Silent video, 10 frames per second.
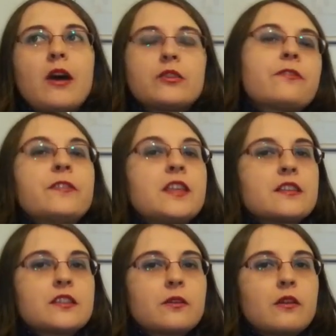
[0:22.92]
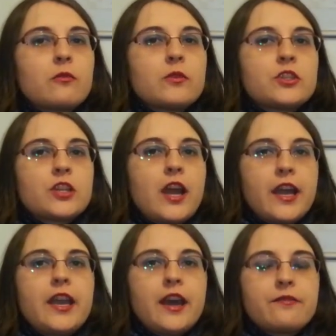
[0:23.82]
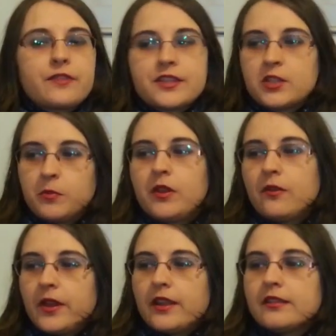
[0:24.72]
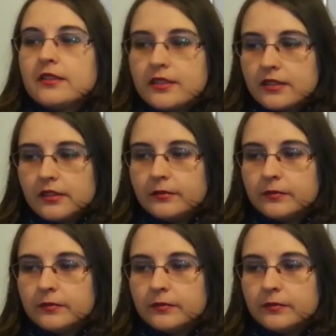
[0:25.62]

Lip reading: the things which I have experienced